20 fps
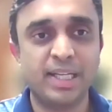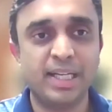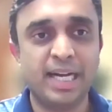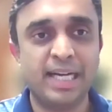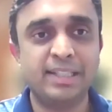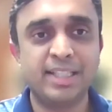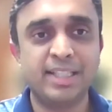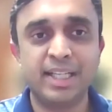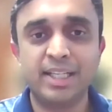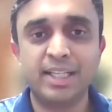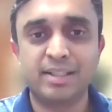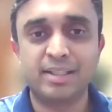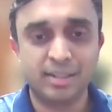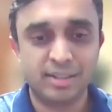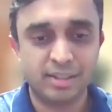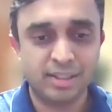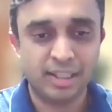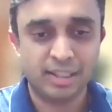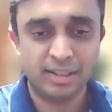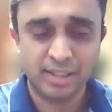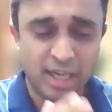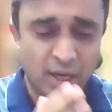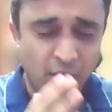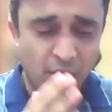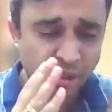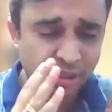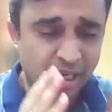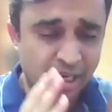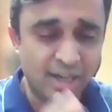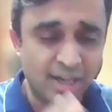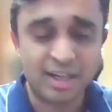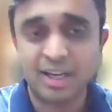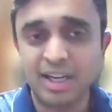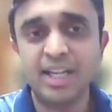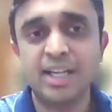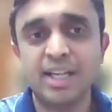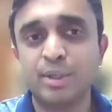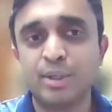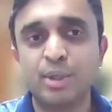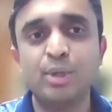I think the
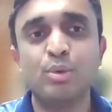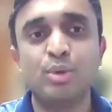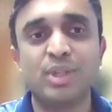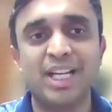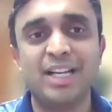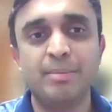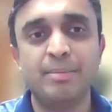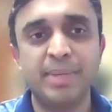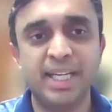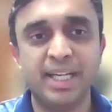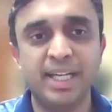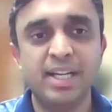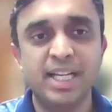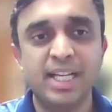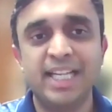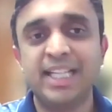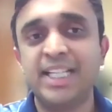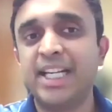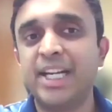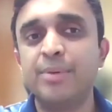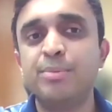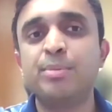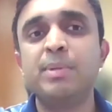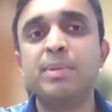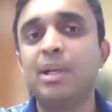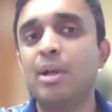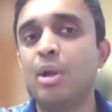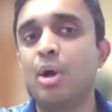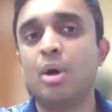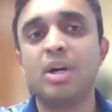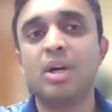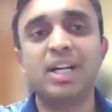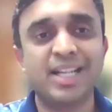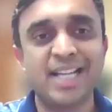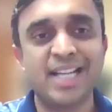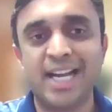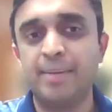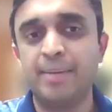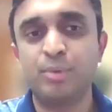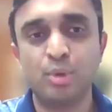earlier you tell me, it gives me longer
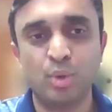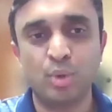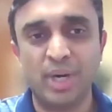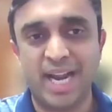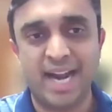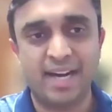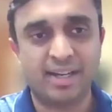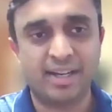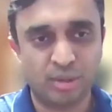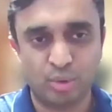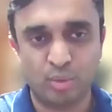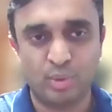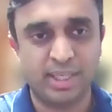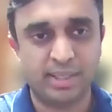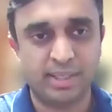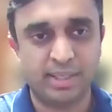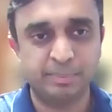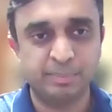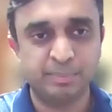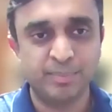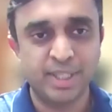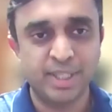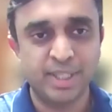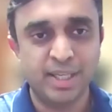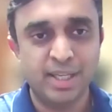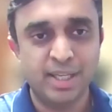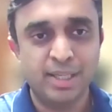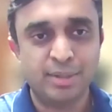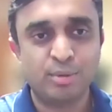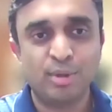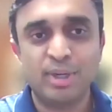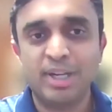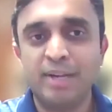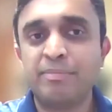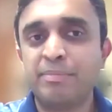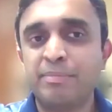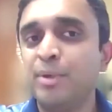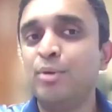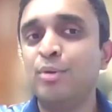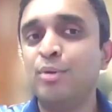time to react to it. So
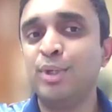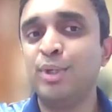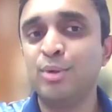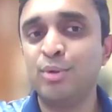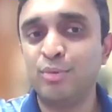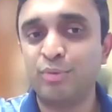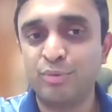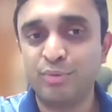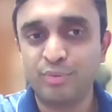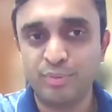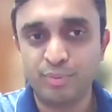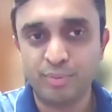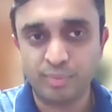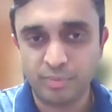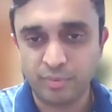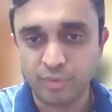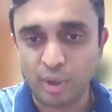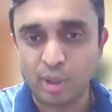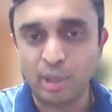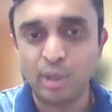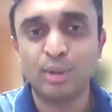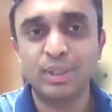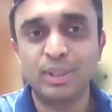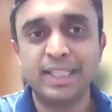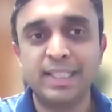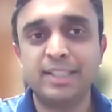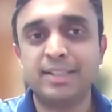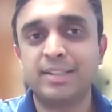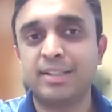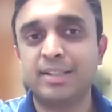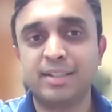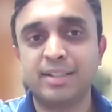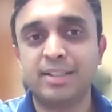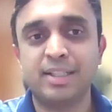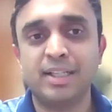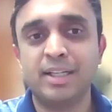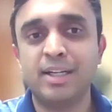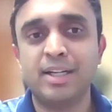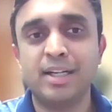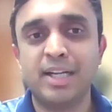if you follow this,
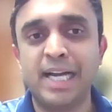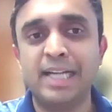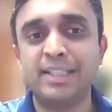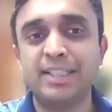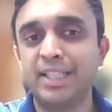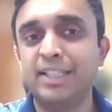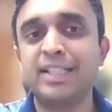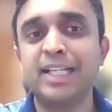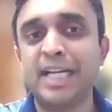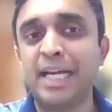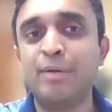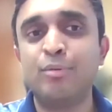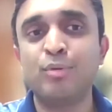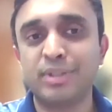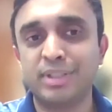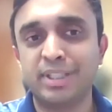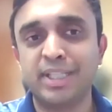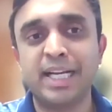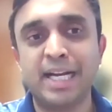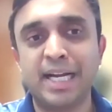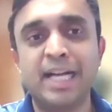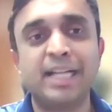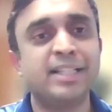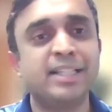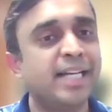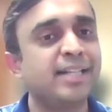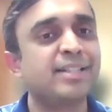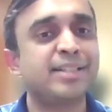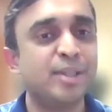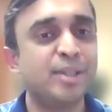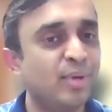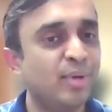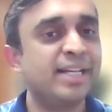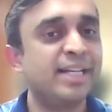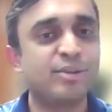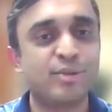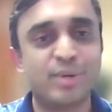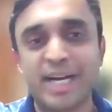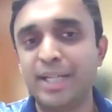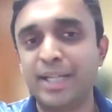I think then I would say that's the way I
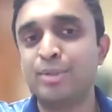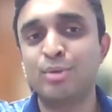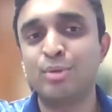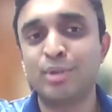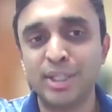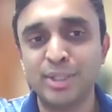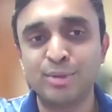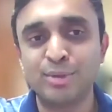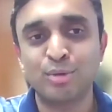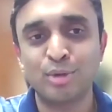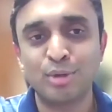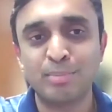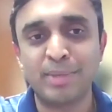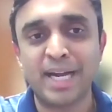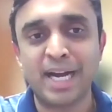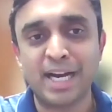try to control my